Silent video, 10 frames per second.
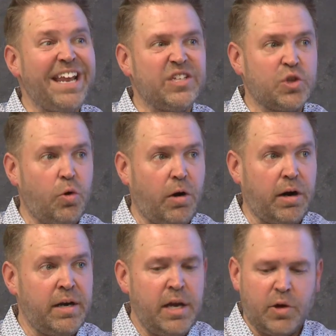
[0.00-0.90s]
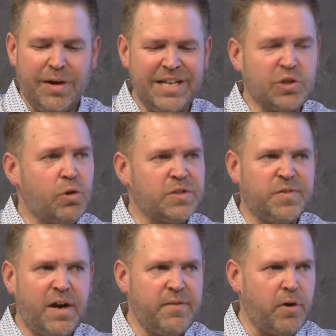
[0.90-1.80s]
score. Credit score is
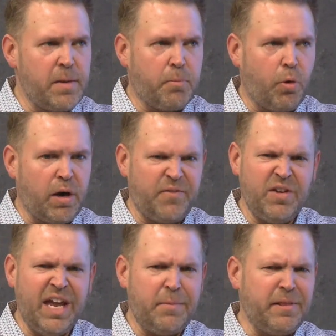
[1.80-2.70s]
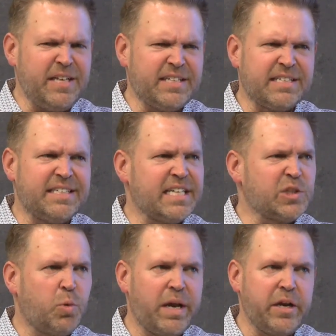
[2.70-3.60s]
very, very important. If you got at least a
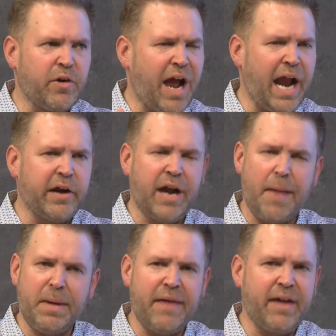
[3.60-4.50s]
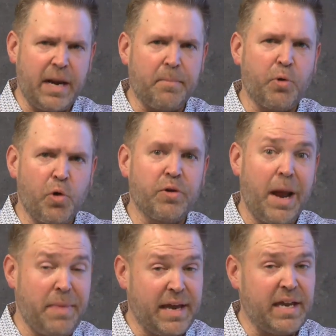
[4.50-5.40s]
620 or higher, I bet I've got a
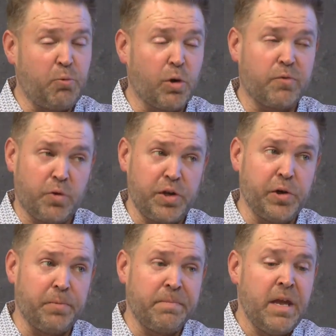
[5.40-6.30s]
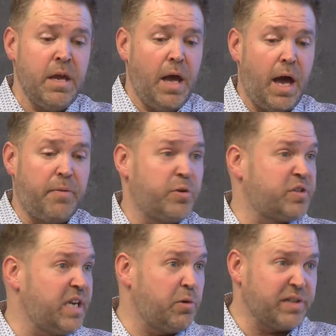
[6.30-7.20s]
program that can work for you. There's
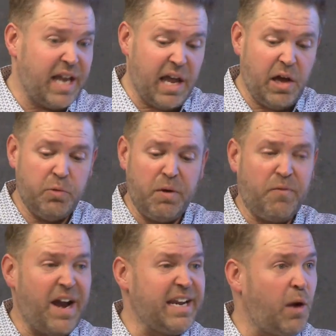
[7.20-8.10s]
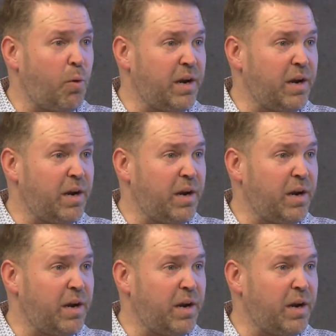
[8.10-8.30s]
zero down. We find out what